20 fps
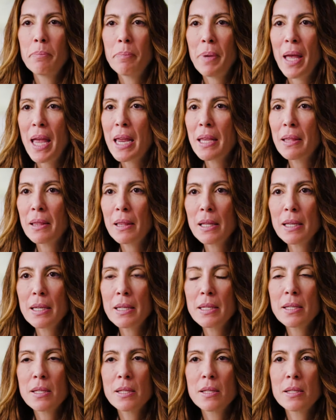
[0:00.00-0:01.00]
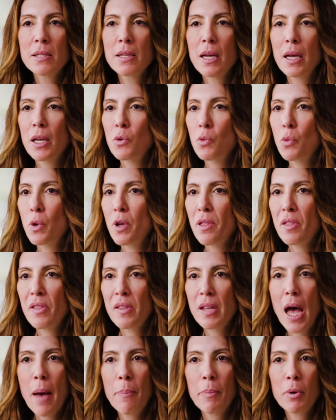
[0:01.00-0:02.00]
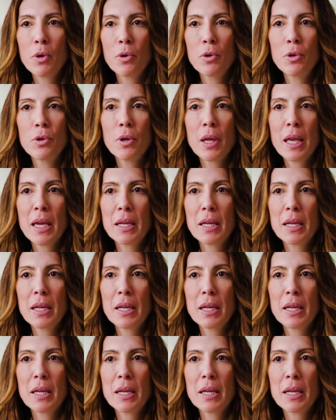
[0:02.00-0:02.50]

painless, done with topical